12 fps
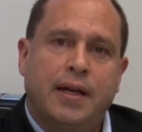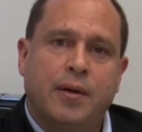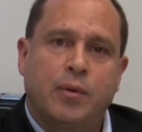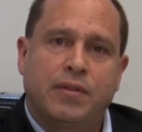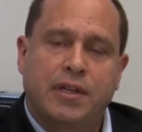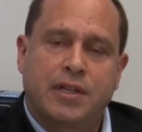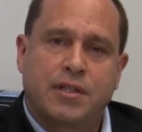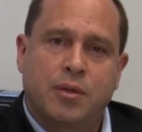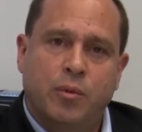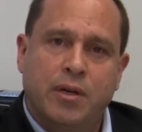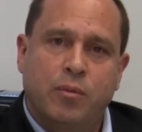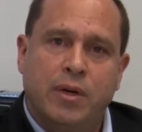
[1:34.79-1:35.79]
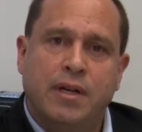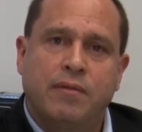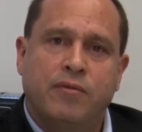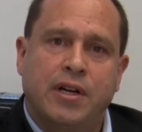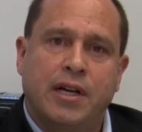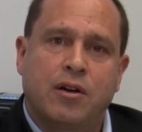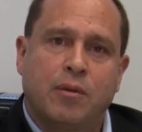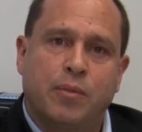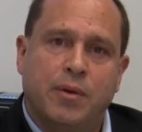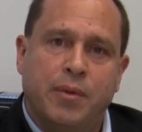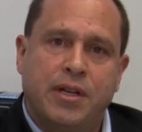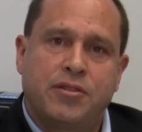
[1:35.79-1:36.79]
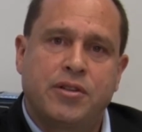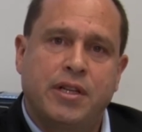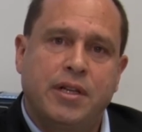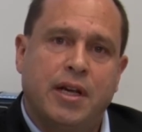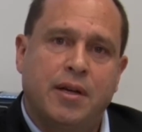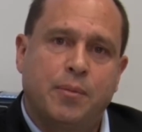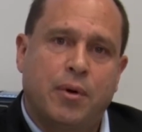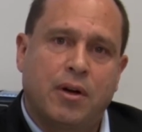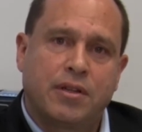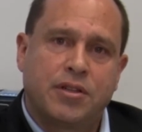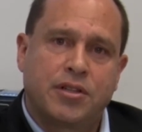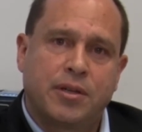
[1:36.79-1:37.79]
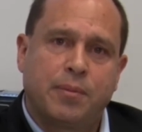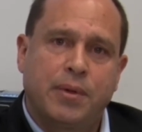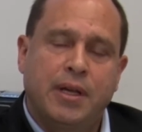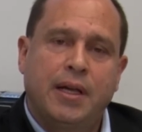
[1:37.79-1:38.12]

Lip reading: We think it's a win-win, very complementary partnership.